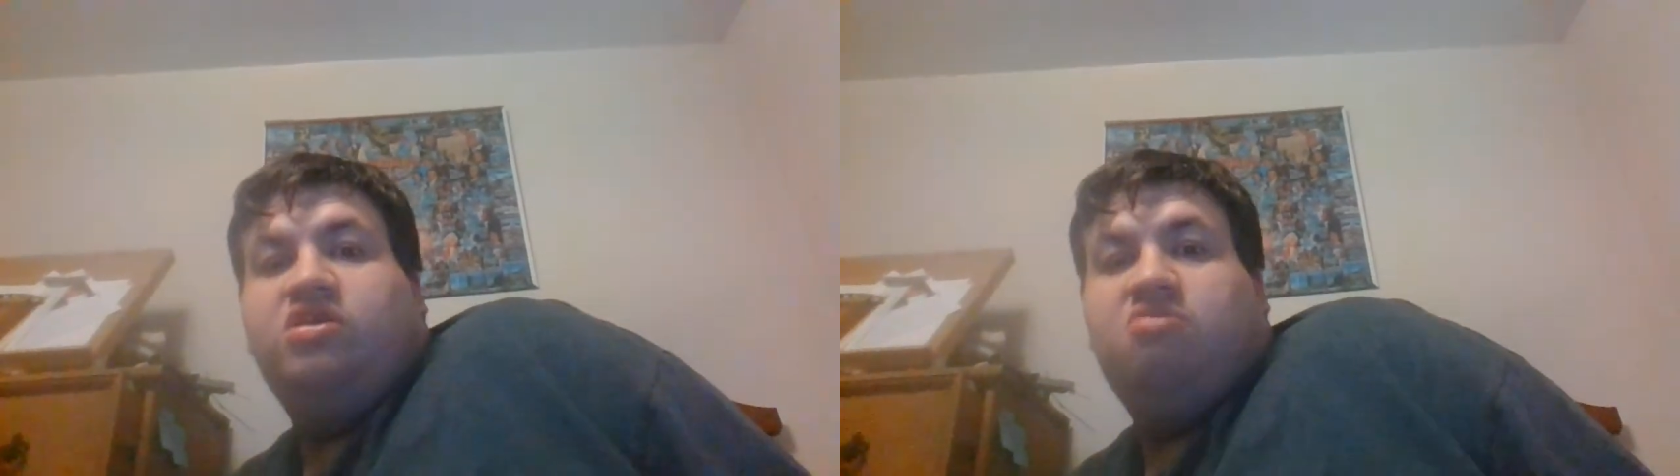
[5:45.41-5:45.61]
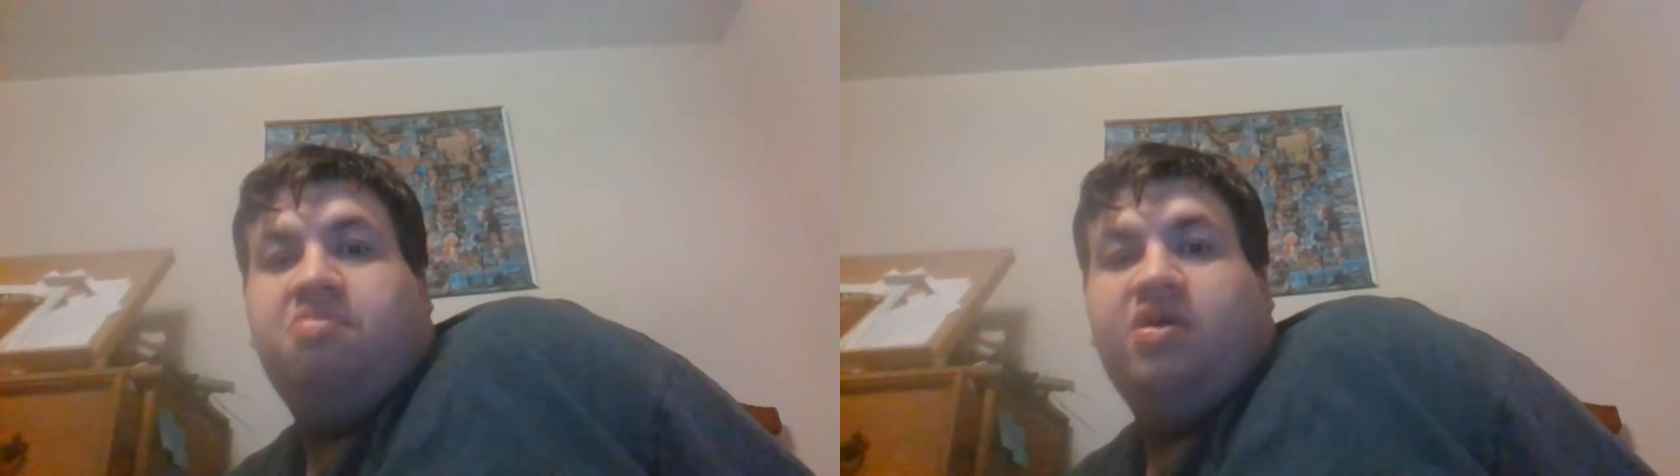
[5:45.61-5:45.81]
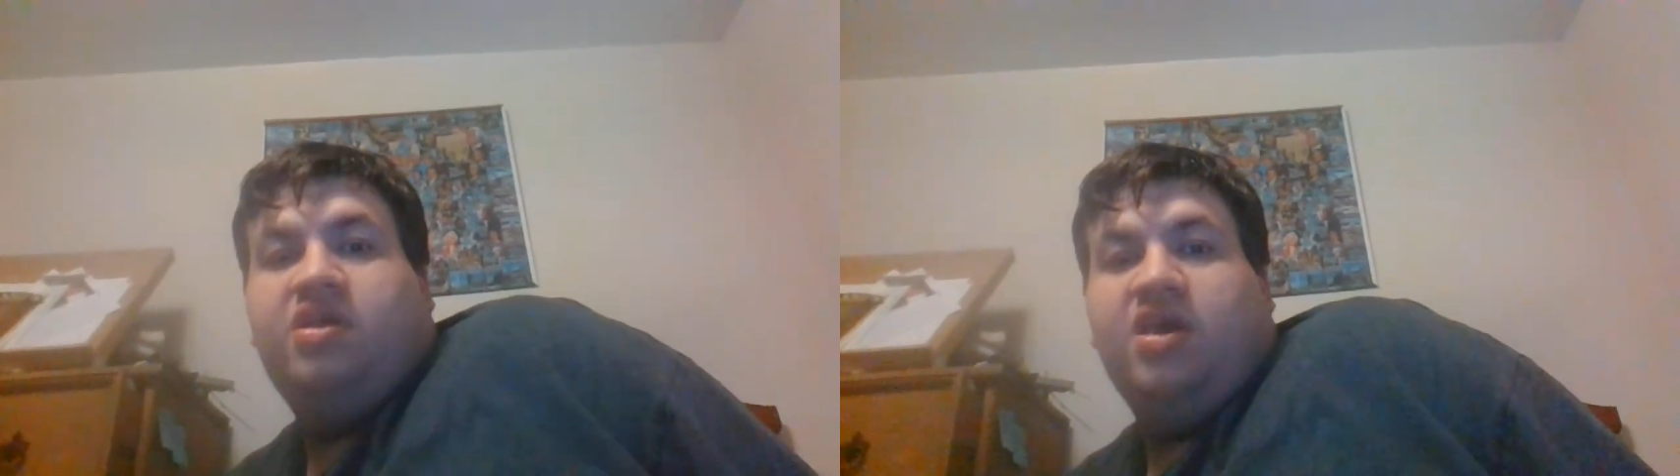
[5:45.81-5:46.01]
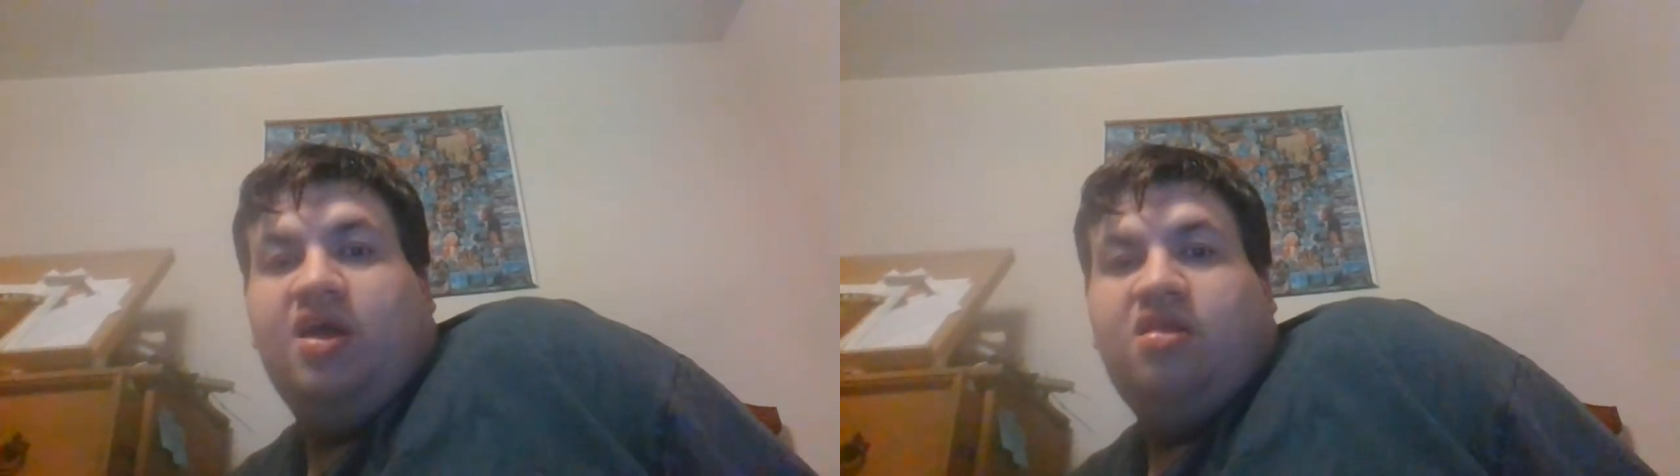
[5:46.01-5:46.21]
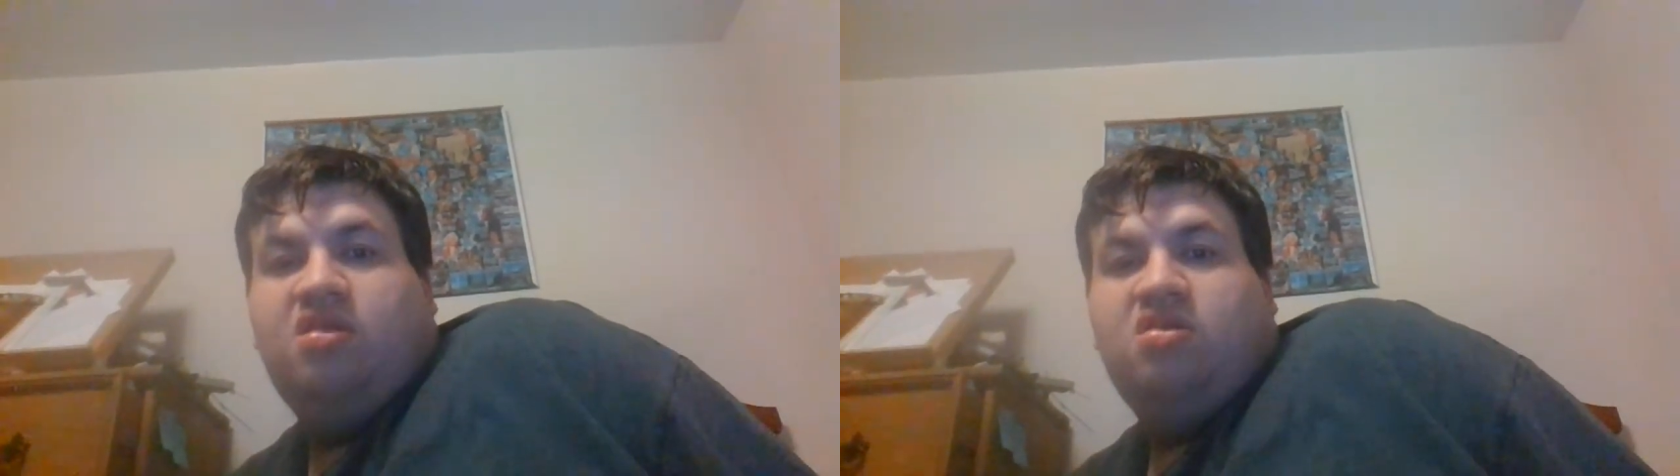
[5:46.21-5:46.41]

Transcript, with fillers: split yet.